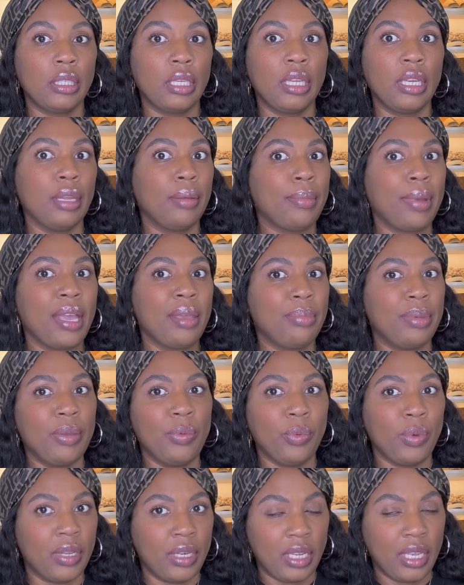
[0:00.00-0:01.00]
and it might be
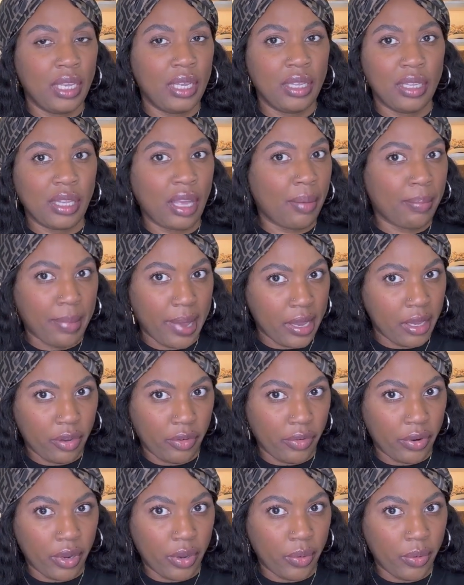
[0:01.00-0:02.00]
a
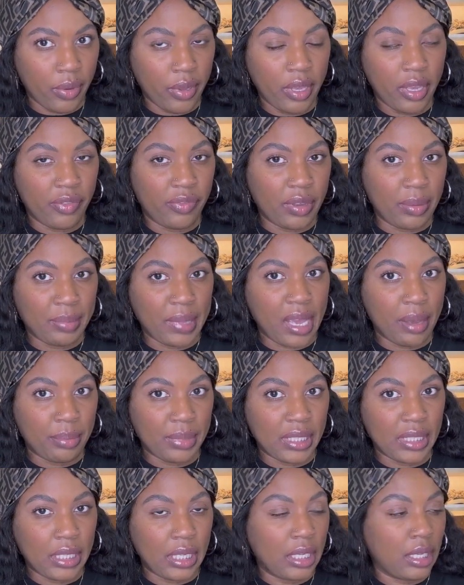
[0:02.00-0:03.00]
micro if I'm not
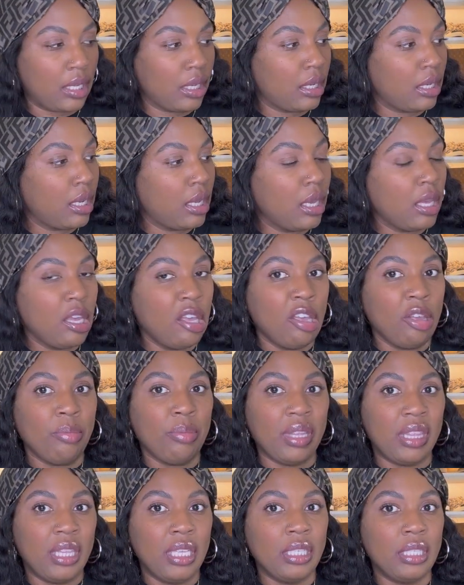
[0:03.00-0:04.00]
mistaken.
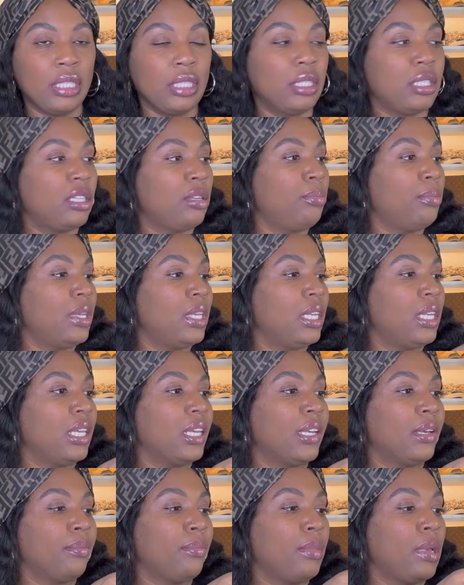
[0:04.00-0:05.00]
But this is the
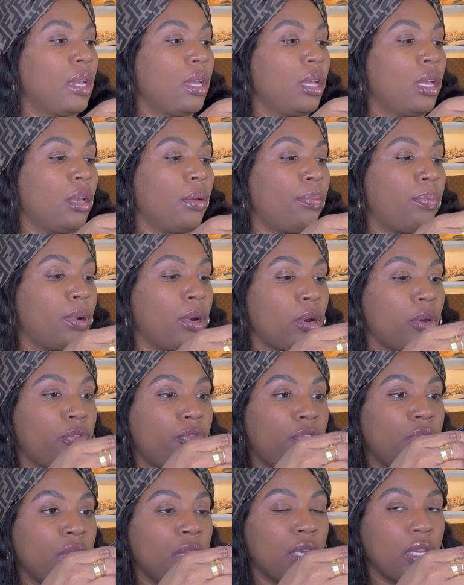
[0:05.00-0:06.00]
medium.
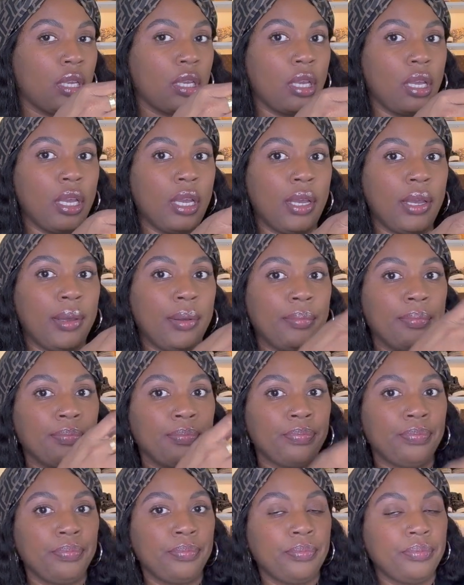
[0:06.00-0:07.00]
Perfect
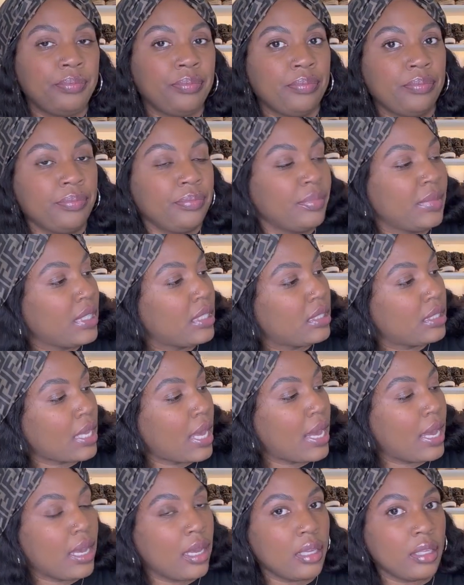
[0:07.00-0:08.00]

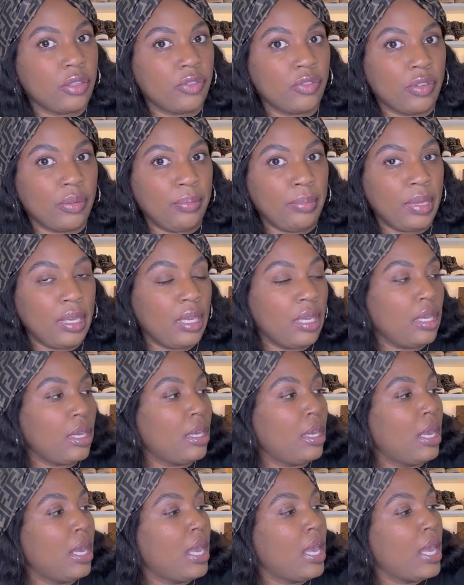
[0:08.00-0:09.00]
size for me,
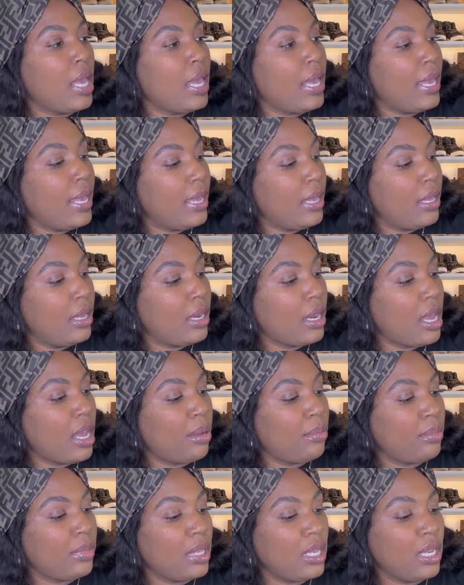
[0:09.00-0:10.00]
and
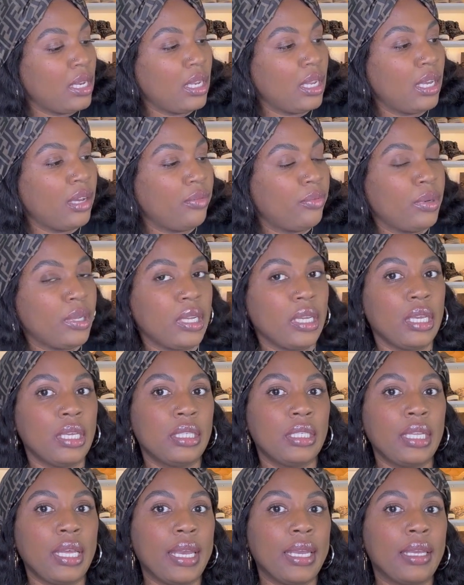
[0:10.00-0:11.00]
I'm in love with it.
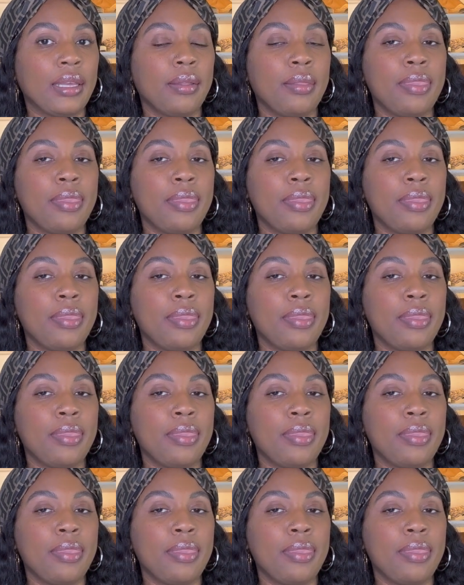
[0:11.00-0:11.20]
It's like,